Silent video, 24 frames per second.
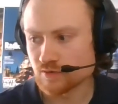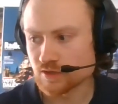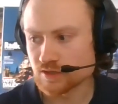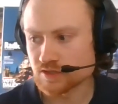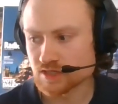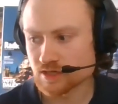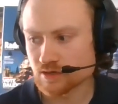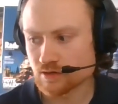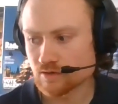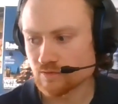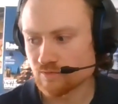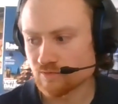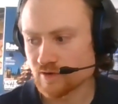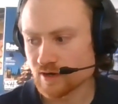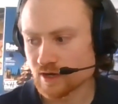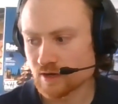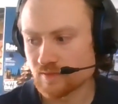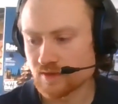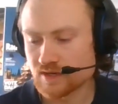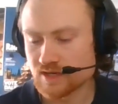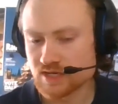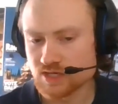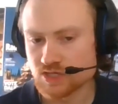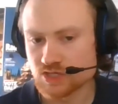ones I got for
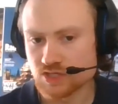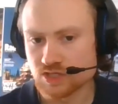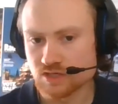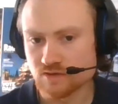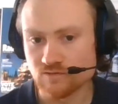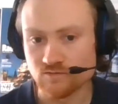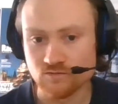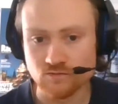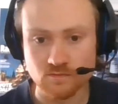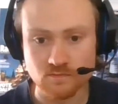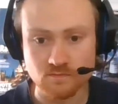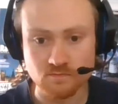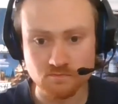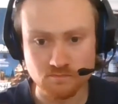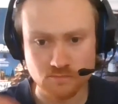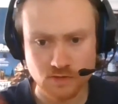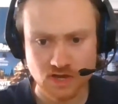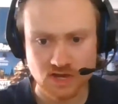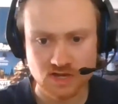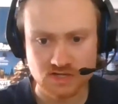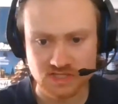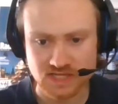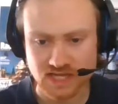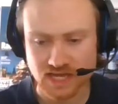recommendations are from
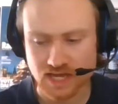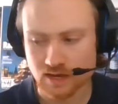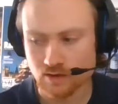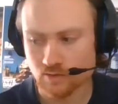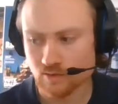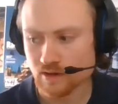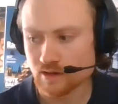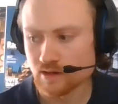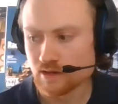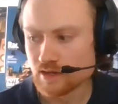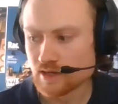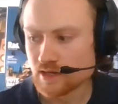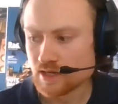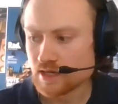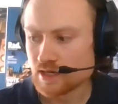past that era.